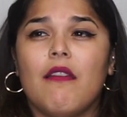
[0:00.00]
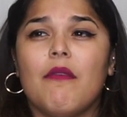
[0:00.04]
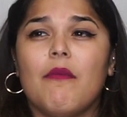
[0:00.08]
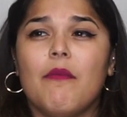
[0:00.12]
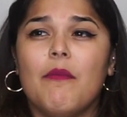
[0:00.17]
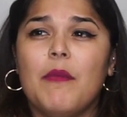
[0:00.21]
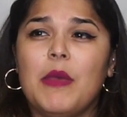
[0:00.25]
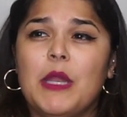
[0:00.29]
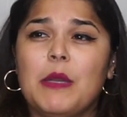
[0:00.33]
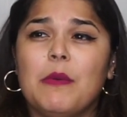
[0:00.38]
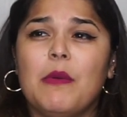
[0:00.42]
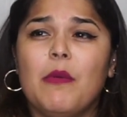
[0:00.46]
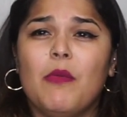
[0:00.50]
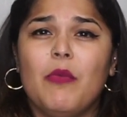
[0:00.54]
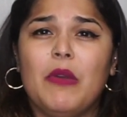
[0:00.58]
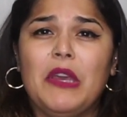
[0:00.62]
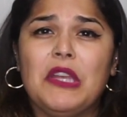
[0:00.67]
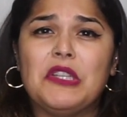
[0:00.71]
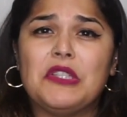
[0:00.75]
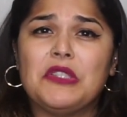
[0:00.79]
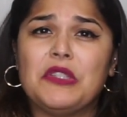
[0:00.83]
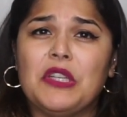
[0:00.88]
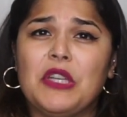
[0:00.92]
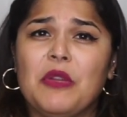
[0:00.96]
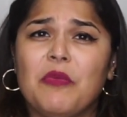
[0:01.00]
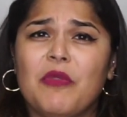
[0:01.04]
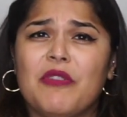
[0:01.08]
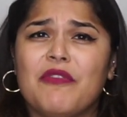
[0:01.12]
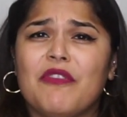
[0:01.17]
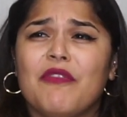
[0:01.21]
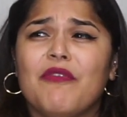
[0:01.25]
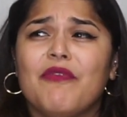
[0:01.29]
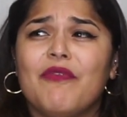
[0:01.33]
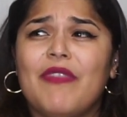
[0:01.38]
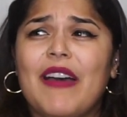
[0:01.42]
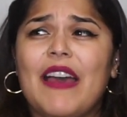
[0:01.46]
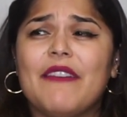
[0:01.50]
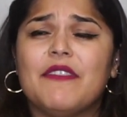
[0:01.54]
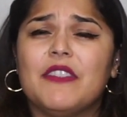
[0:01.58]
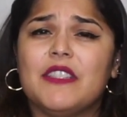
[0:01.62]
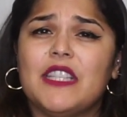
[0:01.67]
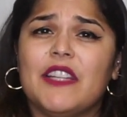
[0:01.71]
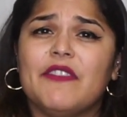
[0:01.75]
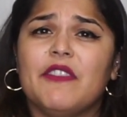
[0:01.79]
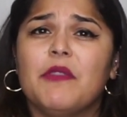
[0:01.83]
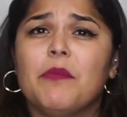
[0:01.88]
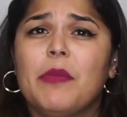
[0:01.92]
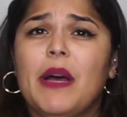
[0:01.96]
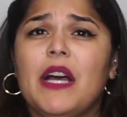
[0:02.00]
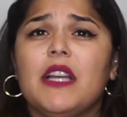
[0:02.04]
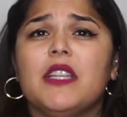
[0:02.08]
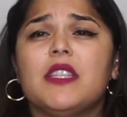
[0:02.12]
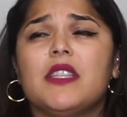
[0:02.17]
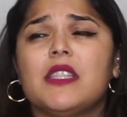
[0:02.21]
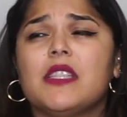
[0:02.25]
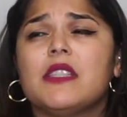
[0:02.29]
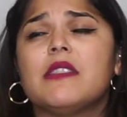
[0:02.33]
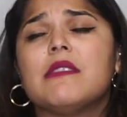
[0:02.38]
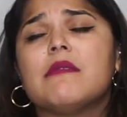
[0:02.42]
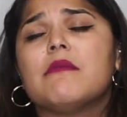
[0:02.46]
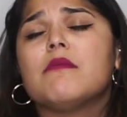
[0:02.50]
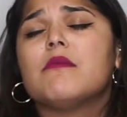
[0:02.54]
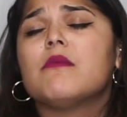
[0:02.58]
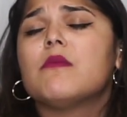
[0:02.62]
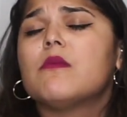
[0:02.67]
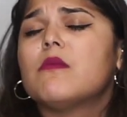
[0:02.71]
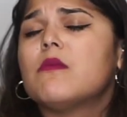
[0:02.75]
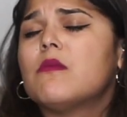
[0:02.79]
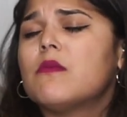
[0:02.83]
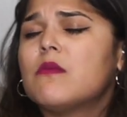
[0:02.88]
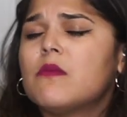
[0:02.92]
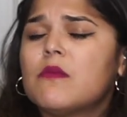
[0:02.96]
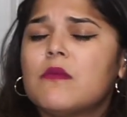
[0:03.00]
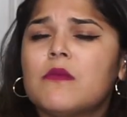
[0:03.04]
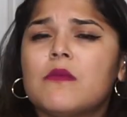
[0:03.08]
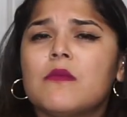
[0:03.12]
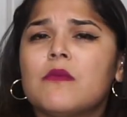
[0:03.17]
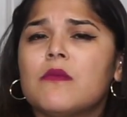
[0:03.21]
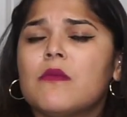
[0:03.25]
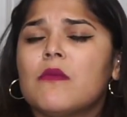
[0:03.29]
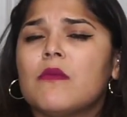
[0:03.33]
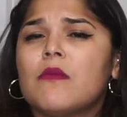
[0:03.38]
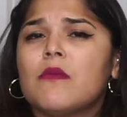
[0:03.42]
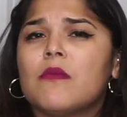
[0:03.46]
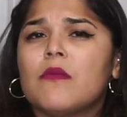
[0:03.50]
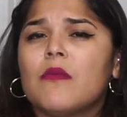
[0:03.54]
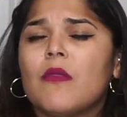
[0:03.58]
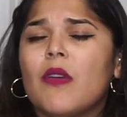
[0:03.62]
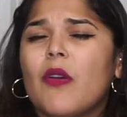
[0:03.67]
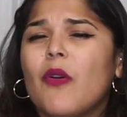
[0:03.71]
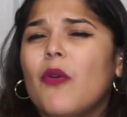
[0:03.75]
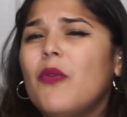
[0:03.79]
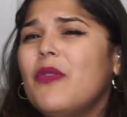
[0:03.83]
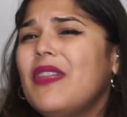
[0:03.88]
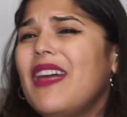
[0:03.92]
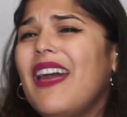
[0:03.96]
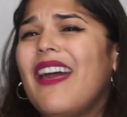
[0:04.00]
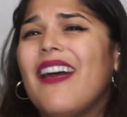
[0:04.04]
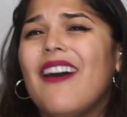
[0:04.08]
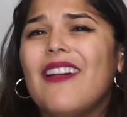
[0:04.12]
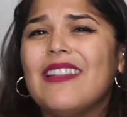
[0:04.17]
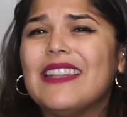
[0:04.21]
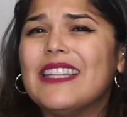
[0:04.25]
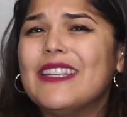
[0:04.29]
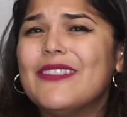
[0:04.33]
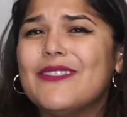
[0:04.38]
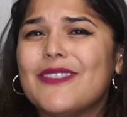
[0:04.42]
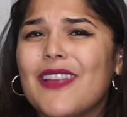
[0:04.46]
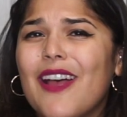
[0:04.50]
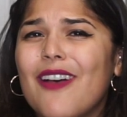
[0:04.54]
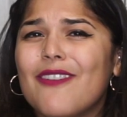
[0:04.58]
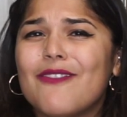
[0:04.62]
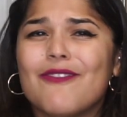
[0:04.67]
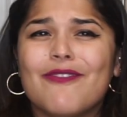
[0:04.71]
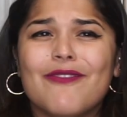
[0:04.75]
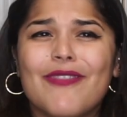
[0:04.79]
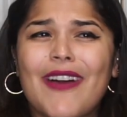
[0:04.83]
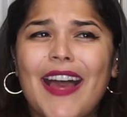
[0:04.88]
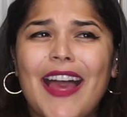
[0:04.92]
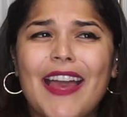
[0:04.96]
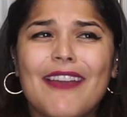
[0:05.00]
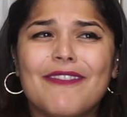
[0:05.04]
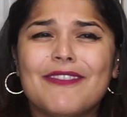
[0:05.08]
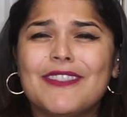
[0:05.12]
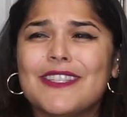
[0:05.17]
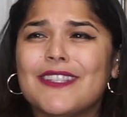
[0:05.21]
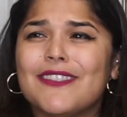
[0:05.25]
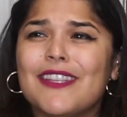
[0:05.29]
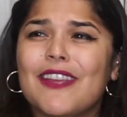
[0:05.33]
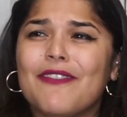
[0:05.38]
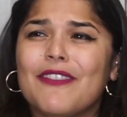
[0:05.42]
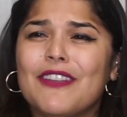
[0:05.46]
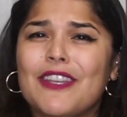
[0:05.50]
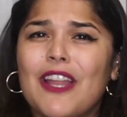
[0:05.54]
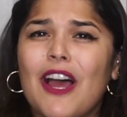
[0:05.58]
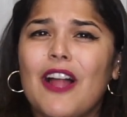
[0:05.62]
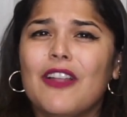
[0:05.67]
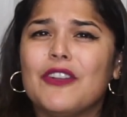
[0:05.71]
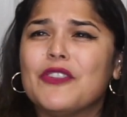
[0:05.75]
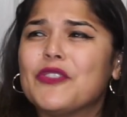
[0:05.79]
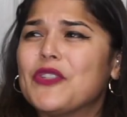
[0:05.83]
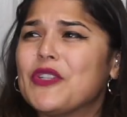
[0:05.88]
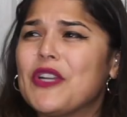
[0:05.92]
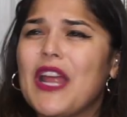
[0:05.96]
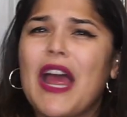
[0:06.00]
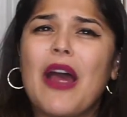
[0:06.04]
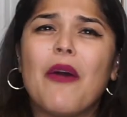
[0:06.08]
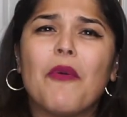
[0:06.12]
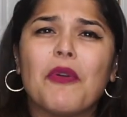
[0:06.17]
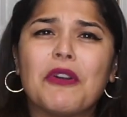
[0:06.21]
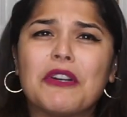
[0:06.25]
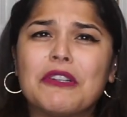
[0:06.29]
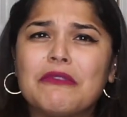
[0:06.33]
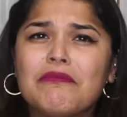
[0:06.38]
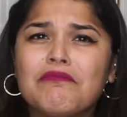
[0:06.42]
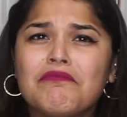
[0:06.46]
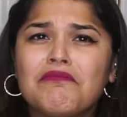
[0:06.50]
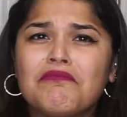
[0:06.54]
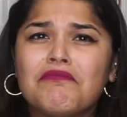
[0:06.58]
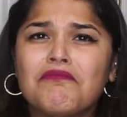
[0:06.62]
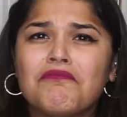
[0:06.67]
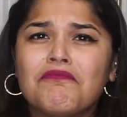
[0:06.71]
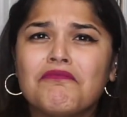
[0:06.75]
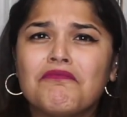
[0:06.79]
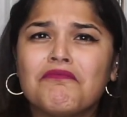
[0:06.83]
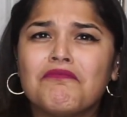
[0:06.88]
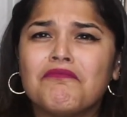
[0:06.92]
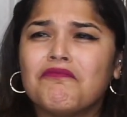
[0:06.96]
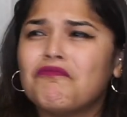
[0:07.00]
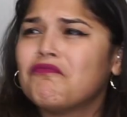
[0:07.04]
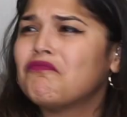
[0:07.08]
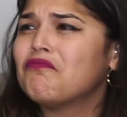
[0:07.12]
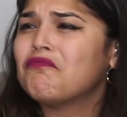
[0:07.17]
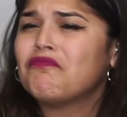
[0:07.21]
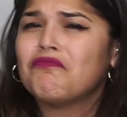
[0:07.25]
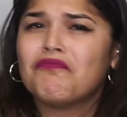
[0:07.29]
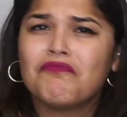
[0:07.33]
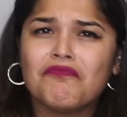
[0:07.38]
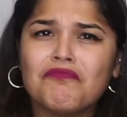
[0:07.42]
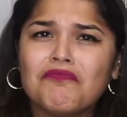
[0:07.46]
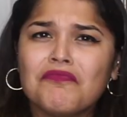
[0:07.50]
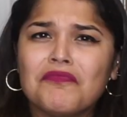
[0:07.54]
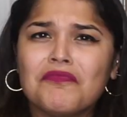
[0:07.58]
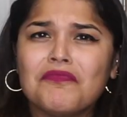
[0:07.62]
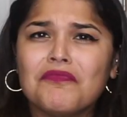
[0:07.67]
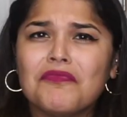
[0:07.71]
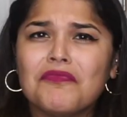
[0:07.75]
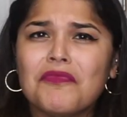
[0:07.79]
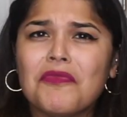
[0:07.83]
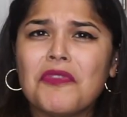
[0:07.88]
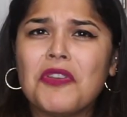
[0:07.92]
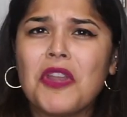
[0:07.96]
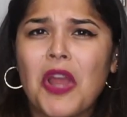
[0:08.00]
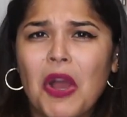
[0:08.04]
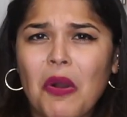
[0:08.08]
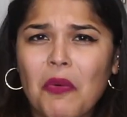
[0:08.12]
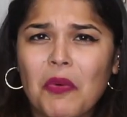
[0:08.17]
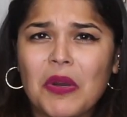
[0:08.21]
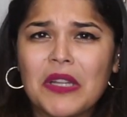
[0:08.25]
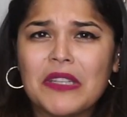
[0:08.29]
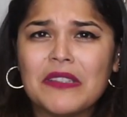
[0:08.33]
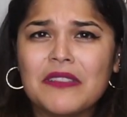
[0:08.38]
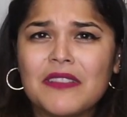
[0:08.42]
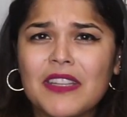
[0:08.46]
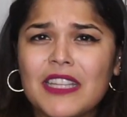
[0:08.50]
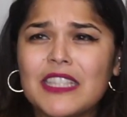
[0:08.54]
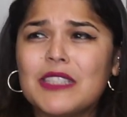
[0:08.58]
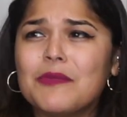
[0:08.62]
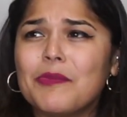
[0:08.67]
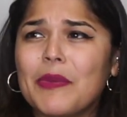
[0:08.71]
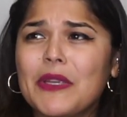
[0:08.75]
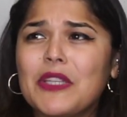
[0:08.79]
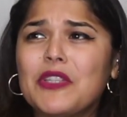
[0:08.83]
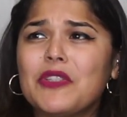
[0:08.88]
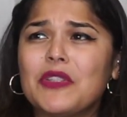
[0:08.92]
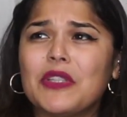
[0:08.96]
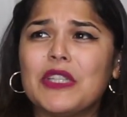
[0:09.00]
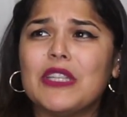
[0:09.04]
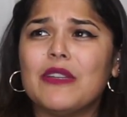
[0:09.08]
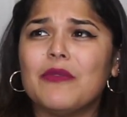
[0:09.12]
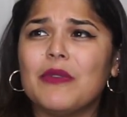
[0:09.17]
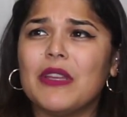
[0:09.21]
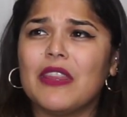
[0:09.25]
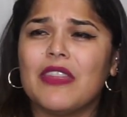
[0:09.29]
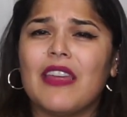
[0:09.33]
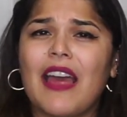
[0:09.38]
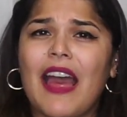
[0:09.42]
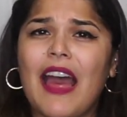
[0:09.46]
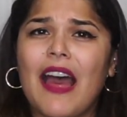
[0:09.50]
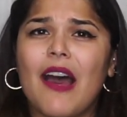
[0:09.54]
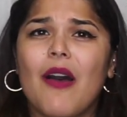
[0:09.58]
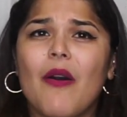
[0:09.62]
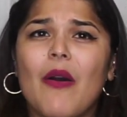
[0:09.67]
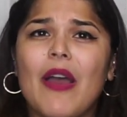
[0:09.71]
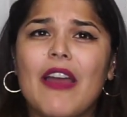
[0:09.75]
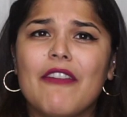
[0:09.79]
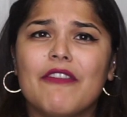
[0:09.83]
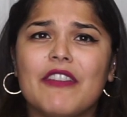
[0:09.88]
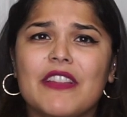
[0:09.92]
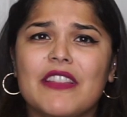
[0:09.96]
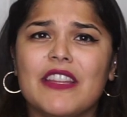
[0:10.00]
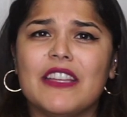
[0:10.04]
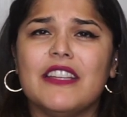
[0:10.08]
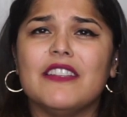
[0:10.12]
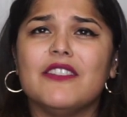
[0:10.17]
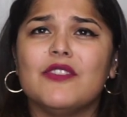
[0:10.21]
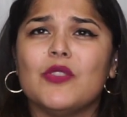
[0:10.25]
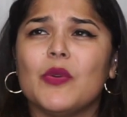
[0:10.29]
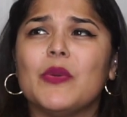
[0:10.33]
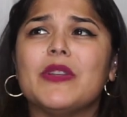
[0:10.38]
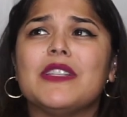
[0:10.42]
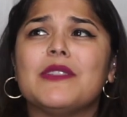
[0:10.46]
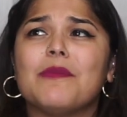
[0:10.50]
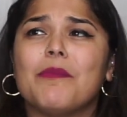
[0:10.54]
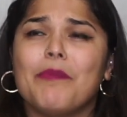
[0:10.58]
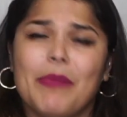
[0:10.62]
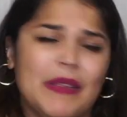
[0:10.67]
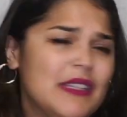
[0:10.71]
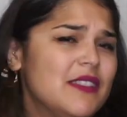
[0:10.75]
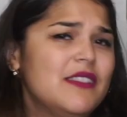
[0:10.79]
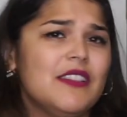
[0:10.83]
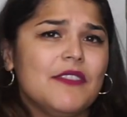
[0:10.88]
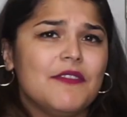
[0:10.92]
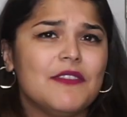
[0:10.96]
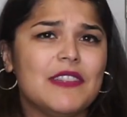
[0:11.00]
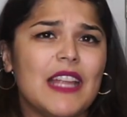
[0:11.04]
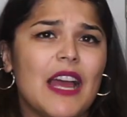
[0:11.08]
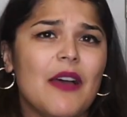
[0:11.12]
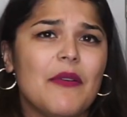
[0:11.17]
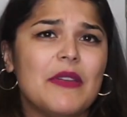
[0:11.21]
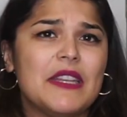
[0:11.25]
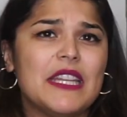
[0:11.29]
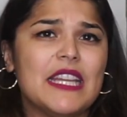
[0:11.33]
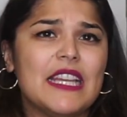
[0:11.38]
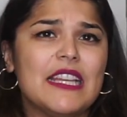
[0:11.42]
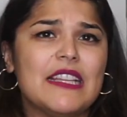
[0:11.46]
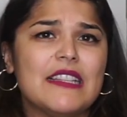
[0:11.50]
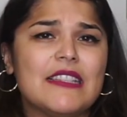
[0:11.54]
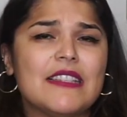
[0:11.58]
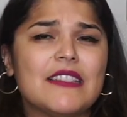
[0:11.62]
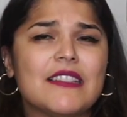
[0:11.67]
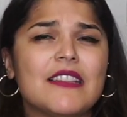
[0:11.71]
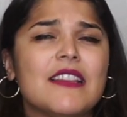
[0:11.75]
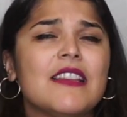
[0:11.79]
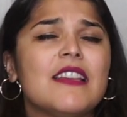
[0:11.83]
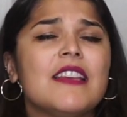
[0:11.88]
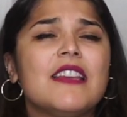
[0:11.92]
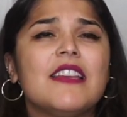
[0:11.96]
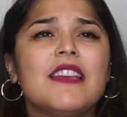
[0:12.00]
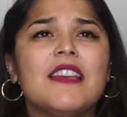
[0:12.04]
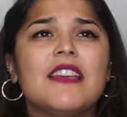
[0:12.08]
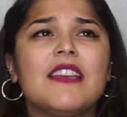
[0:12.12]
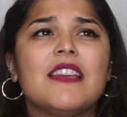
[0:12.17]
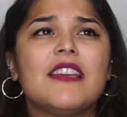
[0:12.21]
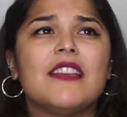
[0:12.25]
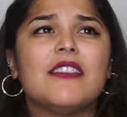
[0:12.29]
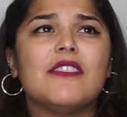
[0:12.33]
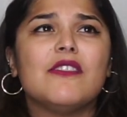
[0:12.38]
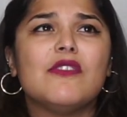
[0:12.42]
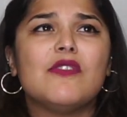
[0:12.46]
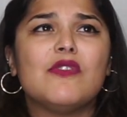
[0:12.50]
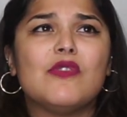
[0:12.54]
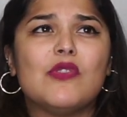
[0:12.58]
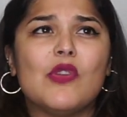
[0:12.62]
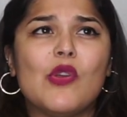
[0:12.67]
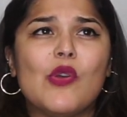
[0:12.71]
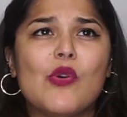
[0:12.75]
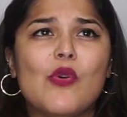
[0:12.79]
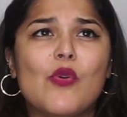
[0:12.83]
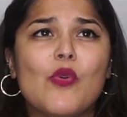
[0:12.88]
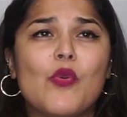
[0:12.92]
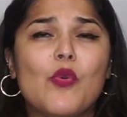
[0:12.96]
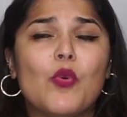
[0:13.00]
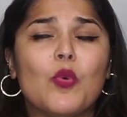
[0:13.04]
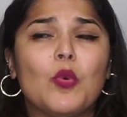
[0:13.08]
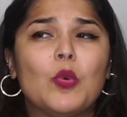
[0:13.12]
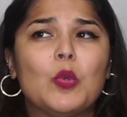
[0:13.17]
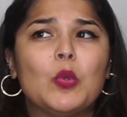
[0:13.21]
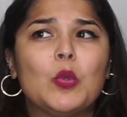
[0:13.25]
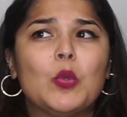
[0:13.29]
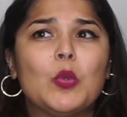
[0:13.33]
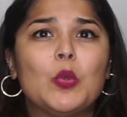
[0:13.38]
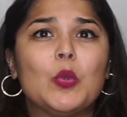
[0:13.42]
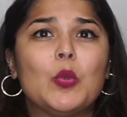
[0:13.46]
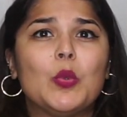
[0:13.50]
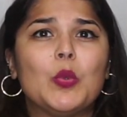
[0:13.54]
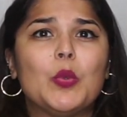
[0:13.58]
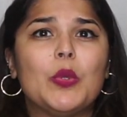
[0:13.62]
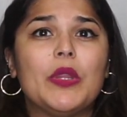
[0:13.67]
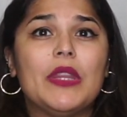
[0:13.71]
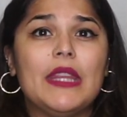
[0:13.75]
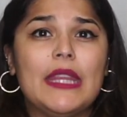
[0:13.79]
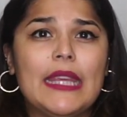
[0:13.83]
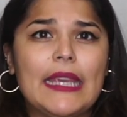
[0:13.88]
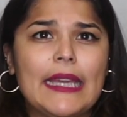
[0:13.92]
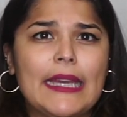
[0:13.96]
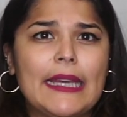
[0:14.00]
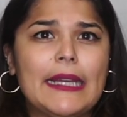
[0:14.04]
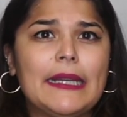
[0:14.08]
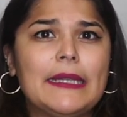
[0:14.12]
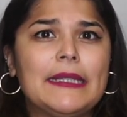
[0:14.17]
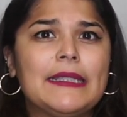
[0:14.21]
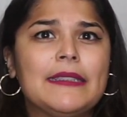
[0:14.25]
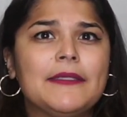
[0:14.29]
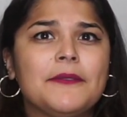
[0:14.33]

minimum wage is anywhere from $5 to $7. Who the hell lives on $5 to $7 an hour? No one, especially with how everything is so expensive nowadays. So, yeah.